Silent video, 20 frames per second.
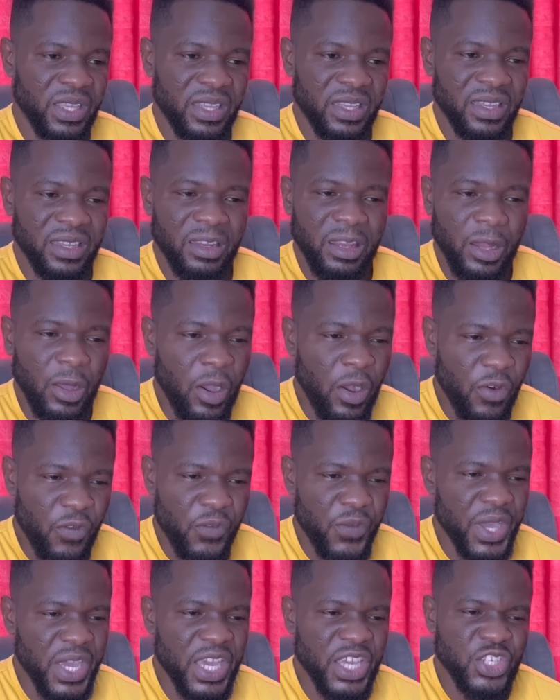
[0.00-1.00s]
Love
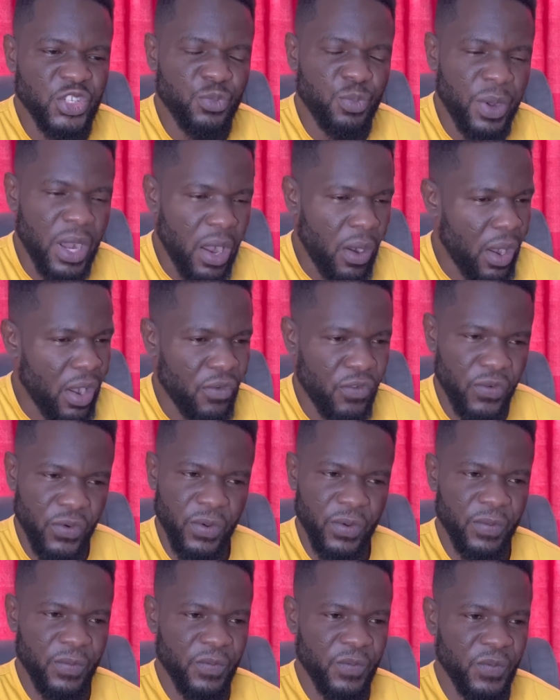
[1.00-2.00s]
is
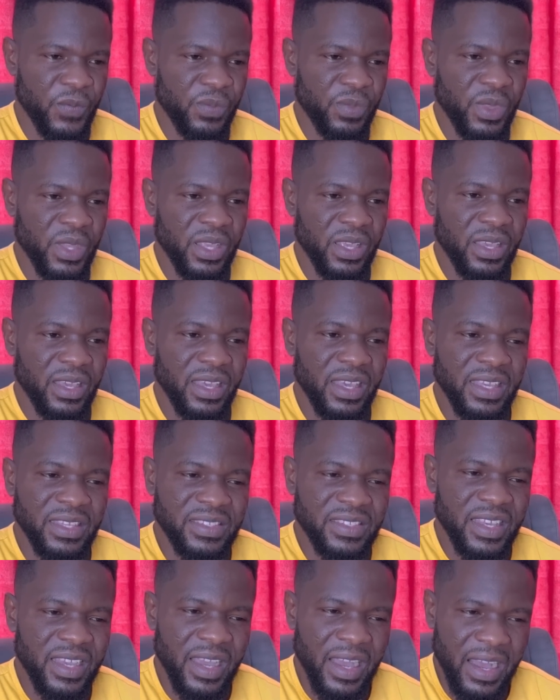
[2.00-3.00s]
powerful, is
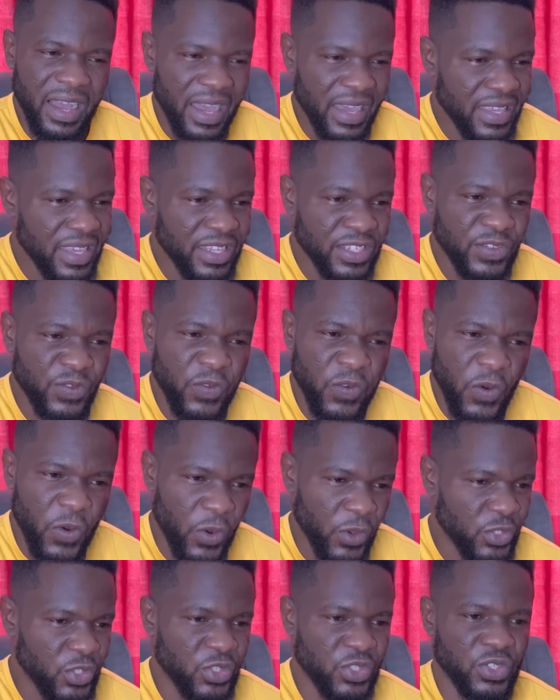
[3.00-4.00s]
the highest
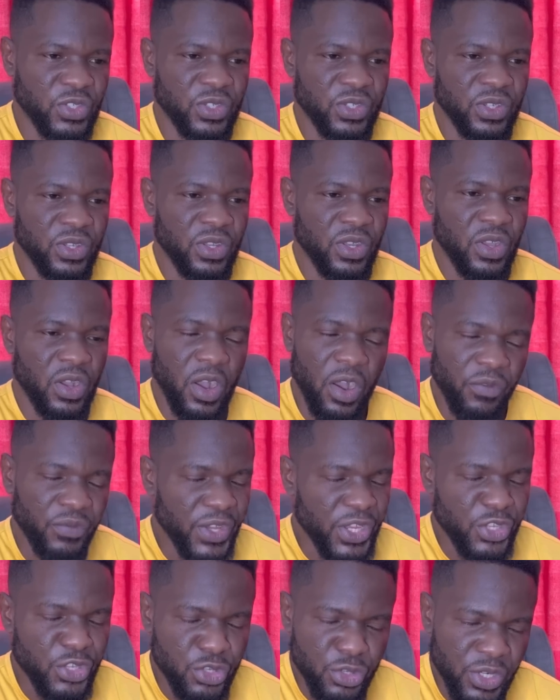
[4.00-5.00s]
force of the
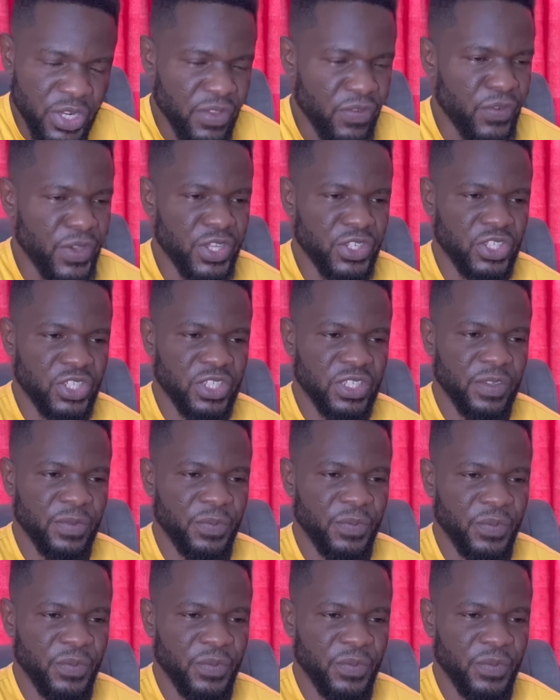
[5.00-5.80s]
universe